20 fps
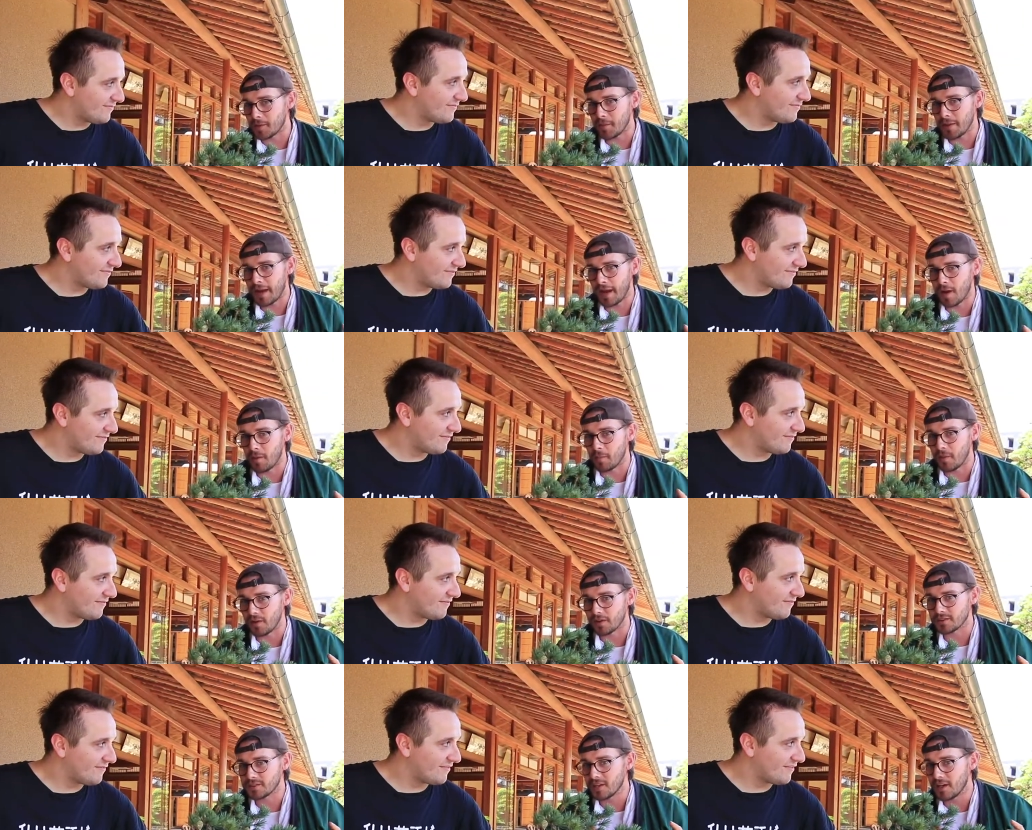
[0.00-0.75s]
Speaker 1: about
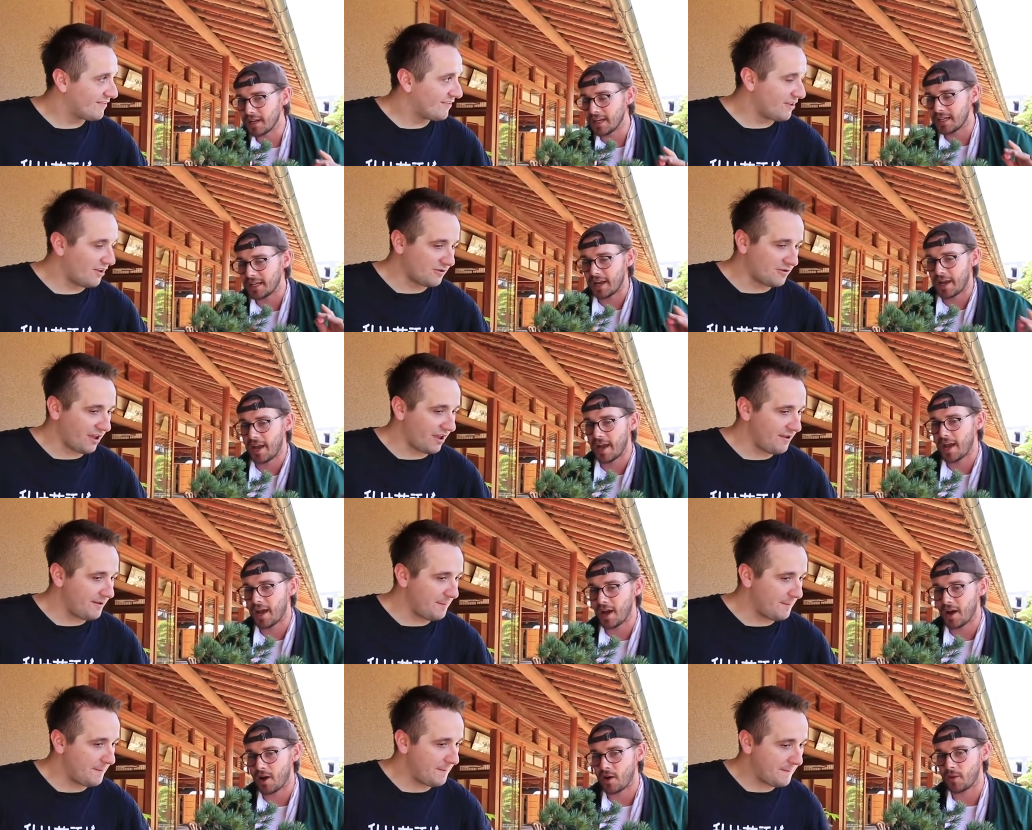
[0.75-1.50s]
bonsai and okay.
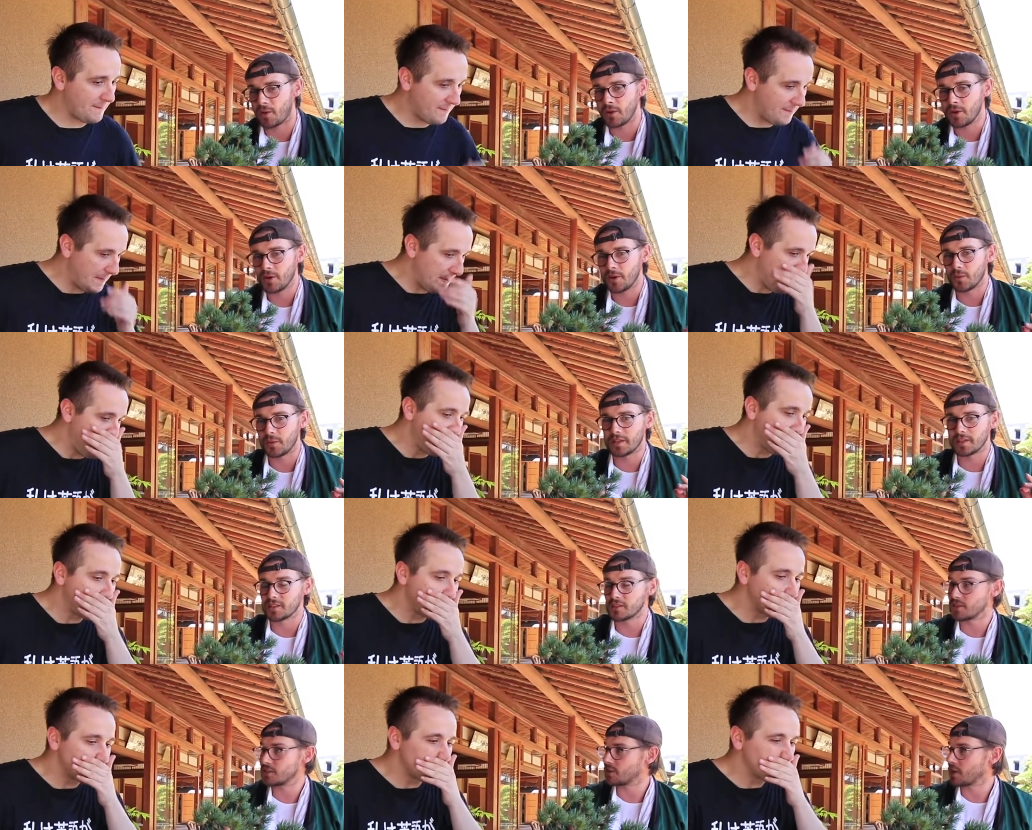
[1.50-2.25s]
how we
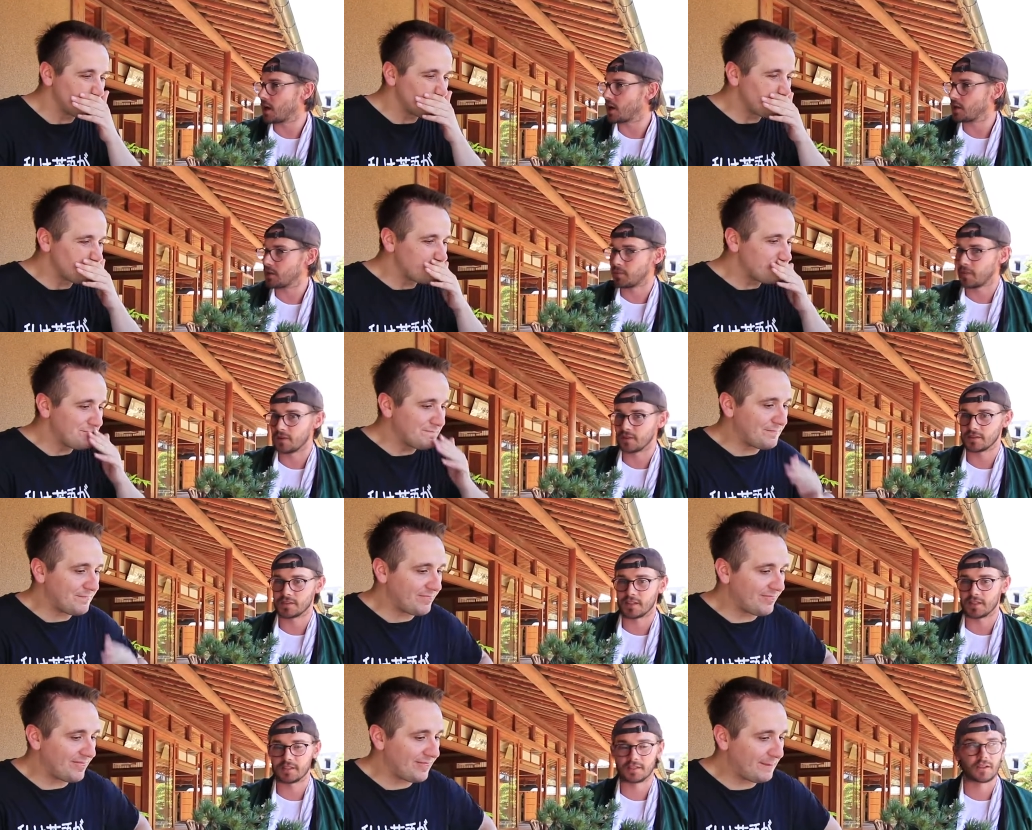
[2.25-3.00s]
can style a
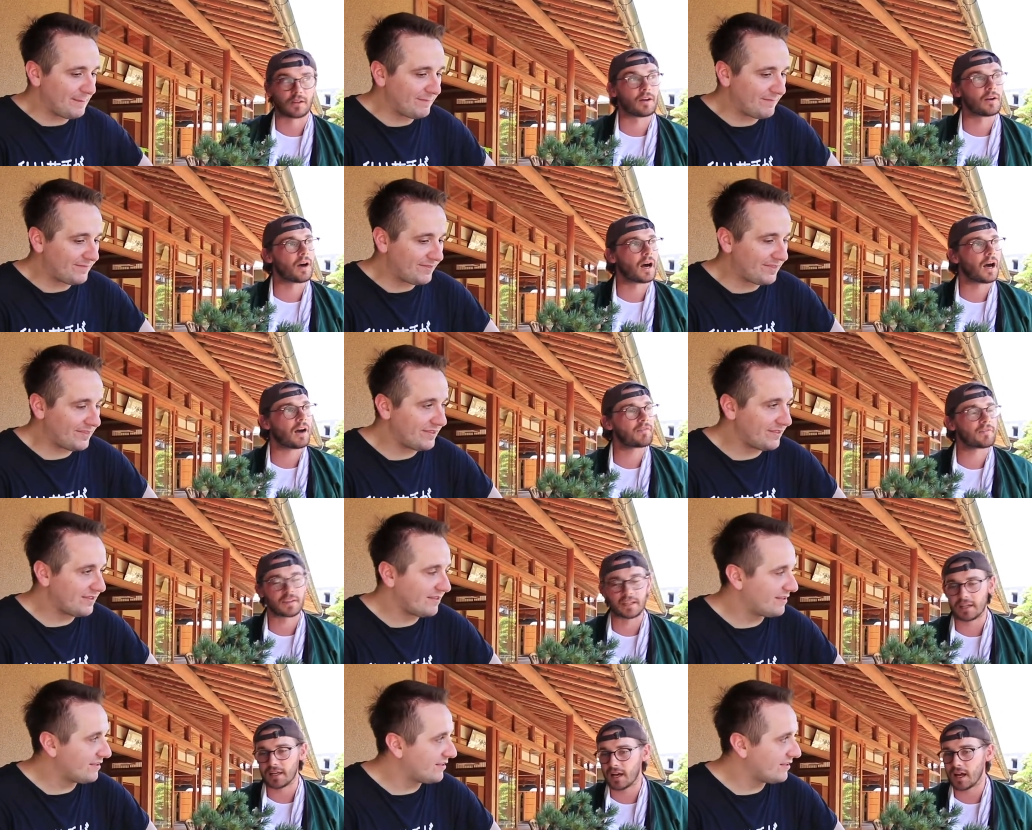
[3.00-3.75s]
bonsai. So half
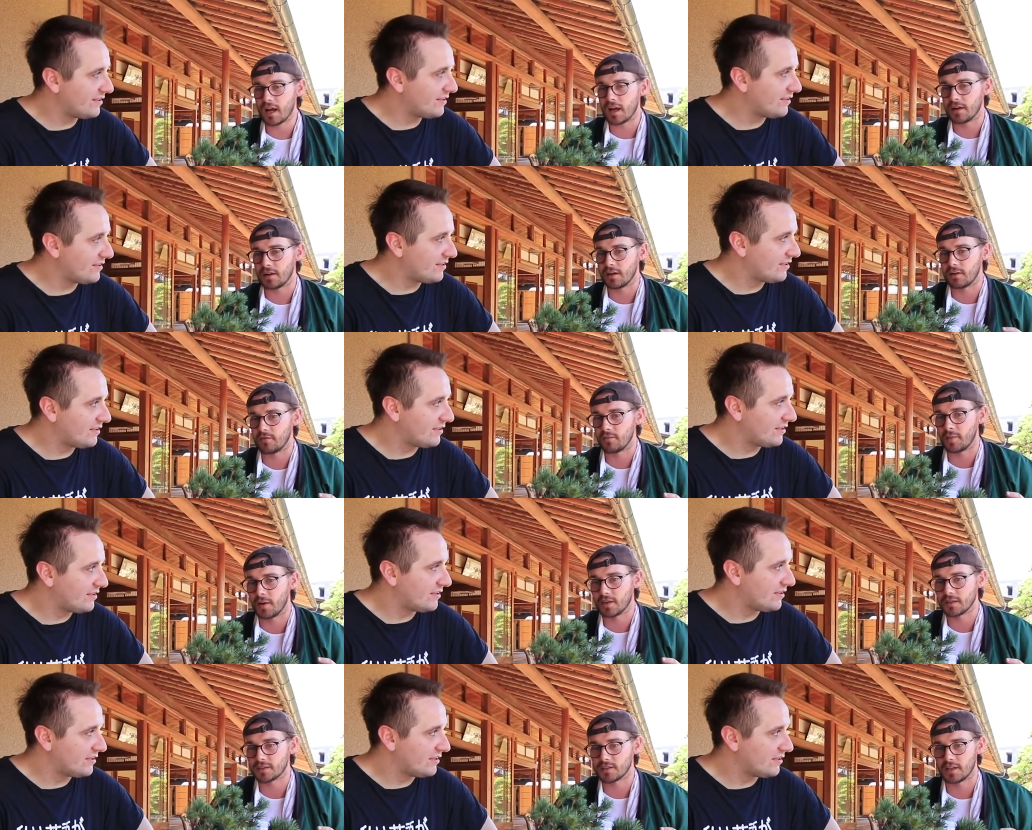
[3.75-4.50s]
the art of
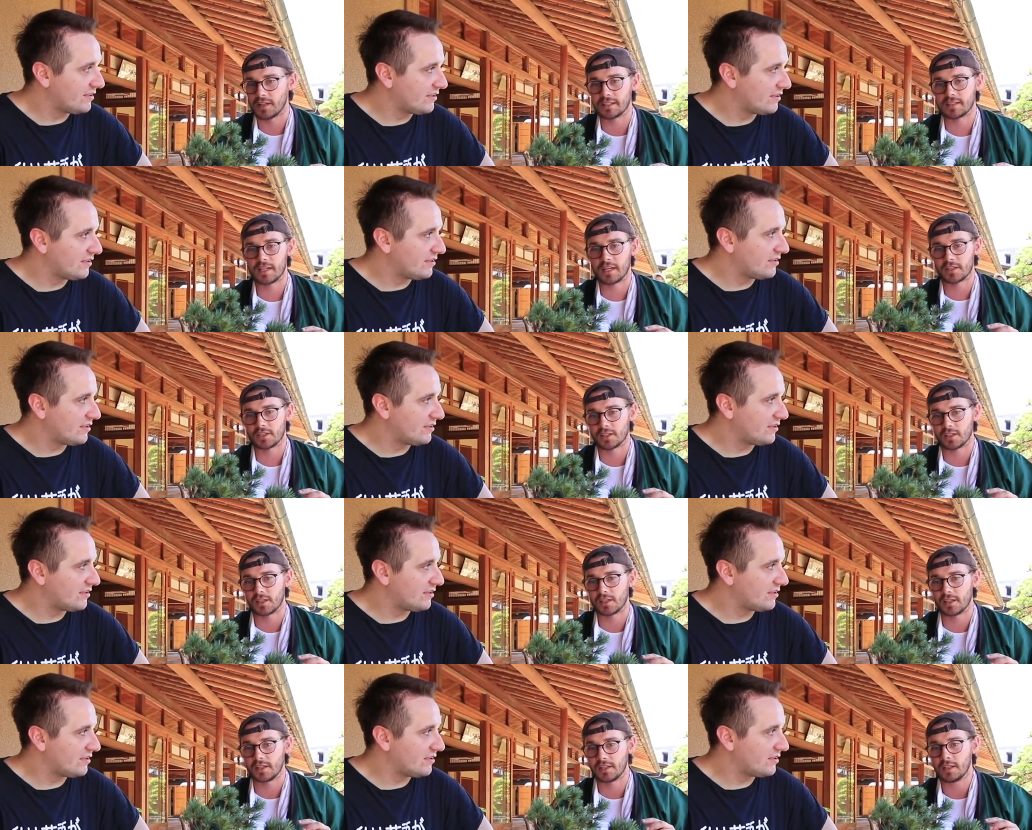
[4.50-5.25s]
bonsai is
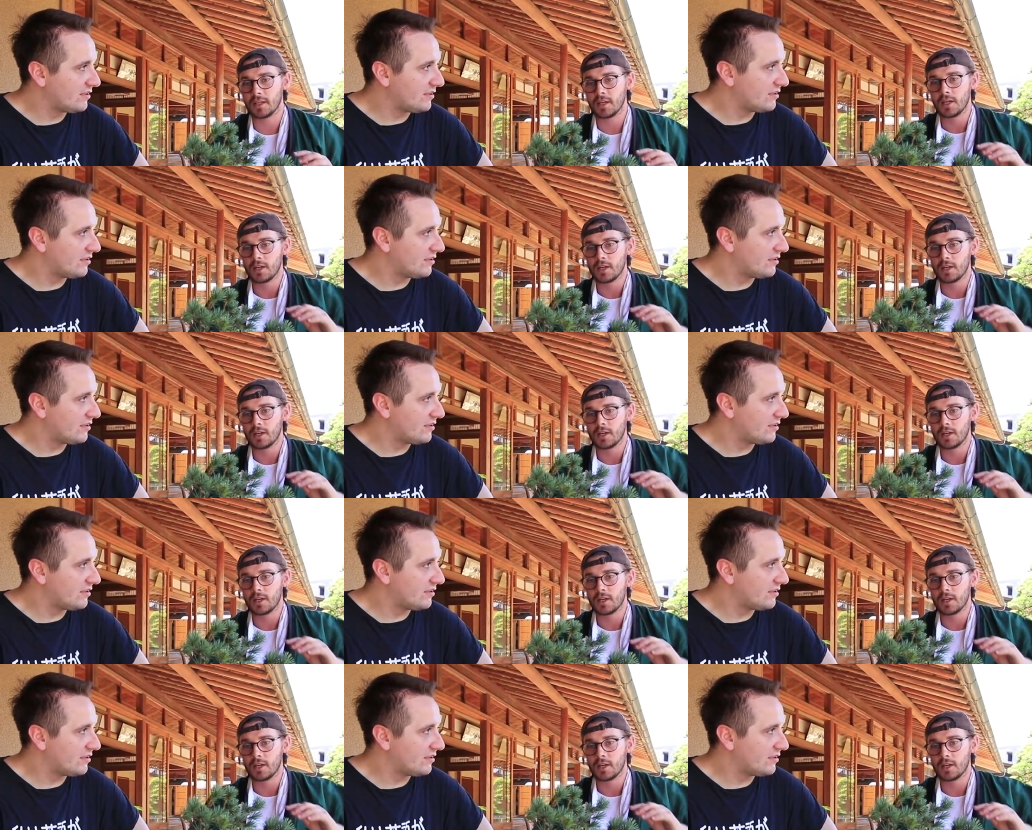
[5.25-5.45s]
actually